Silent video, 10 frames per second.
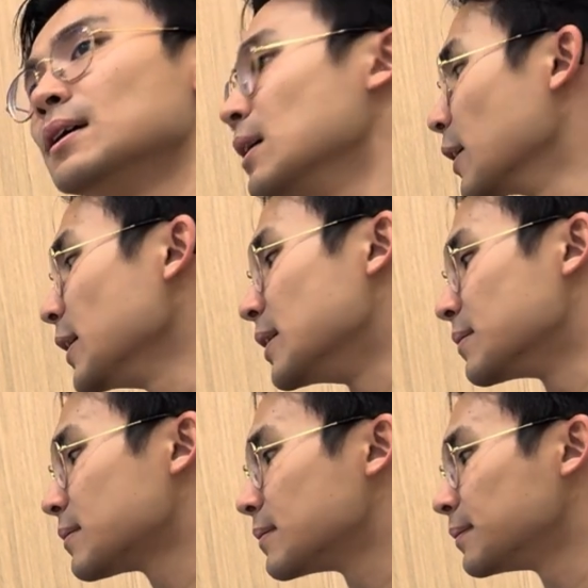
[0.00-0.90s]

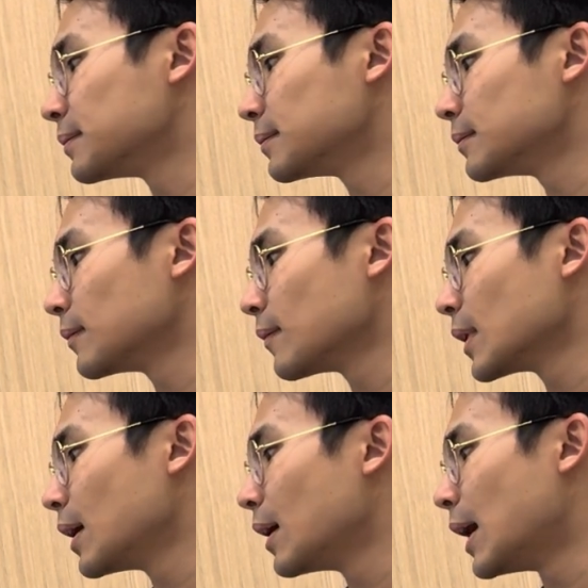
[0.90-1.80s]
Very.
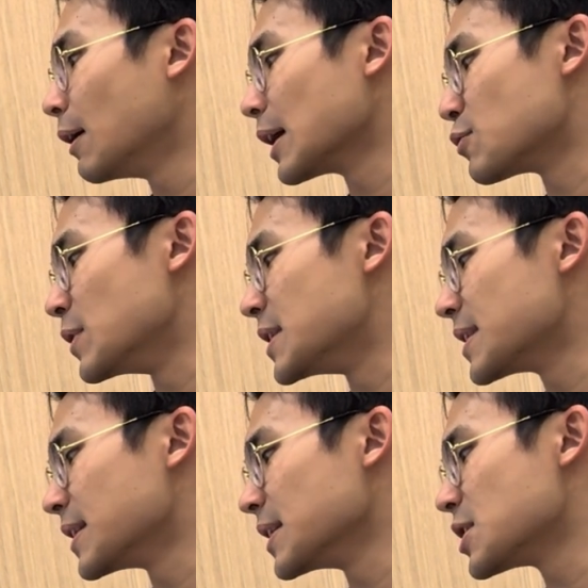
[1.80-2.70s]
How does
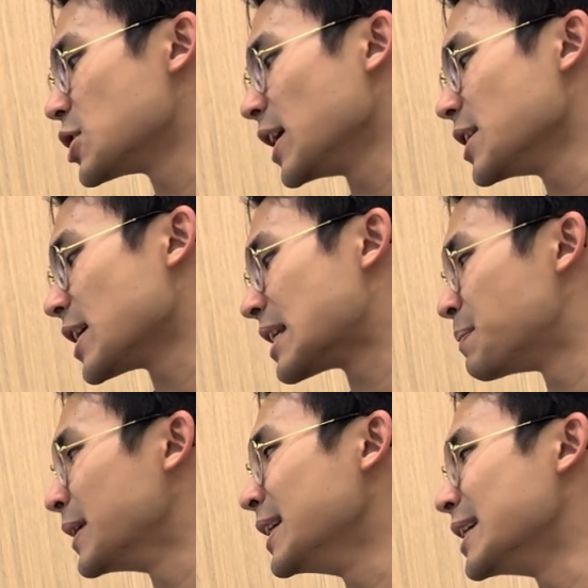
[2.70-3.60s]
resistance change as
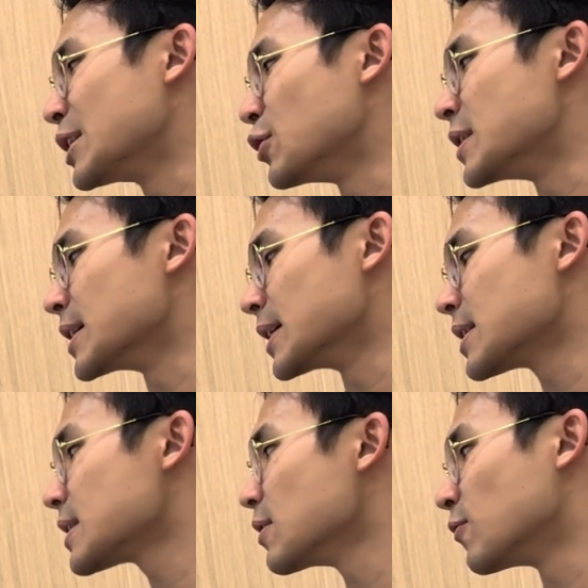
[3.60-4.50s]
PD
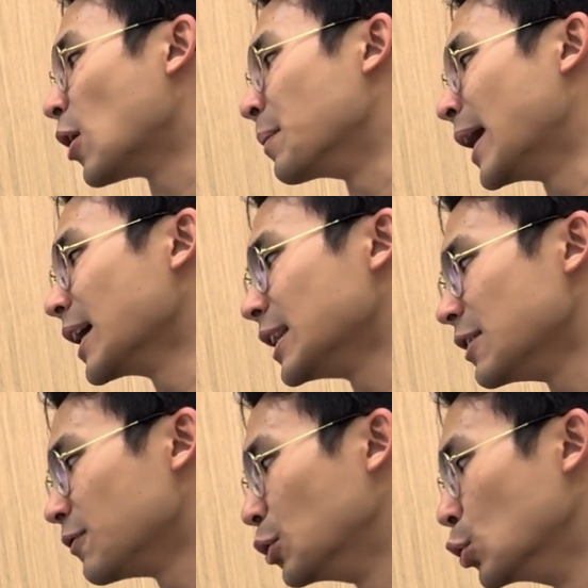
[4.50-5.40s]
increases from
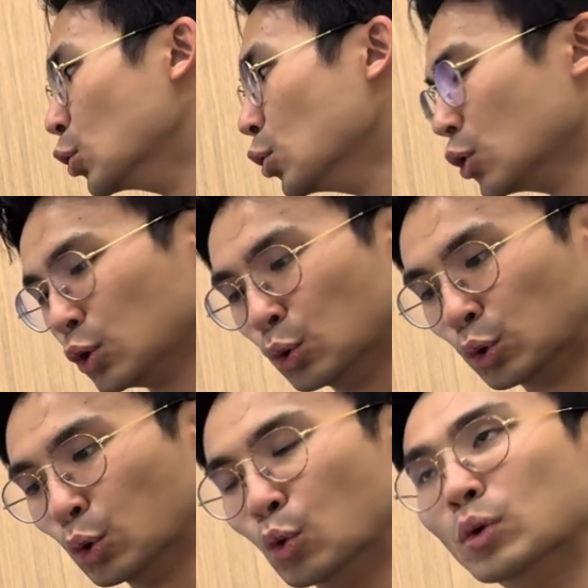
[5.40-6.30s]
negative 2 to
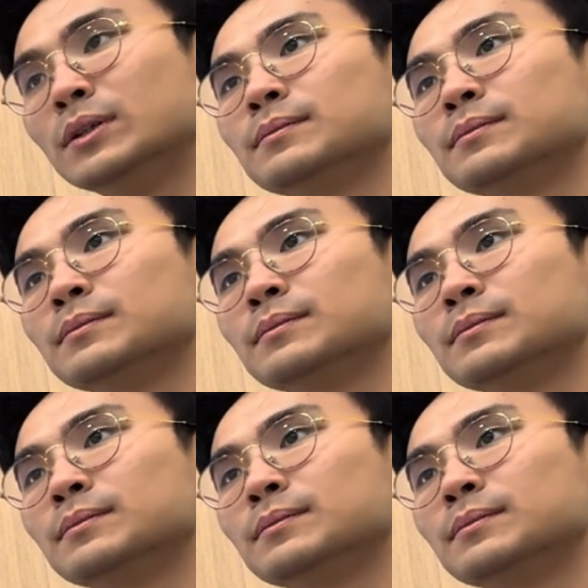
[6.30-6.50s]
2?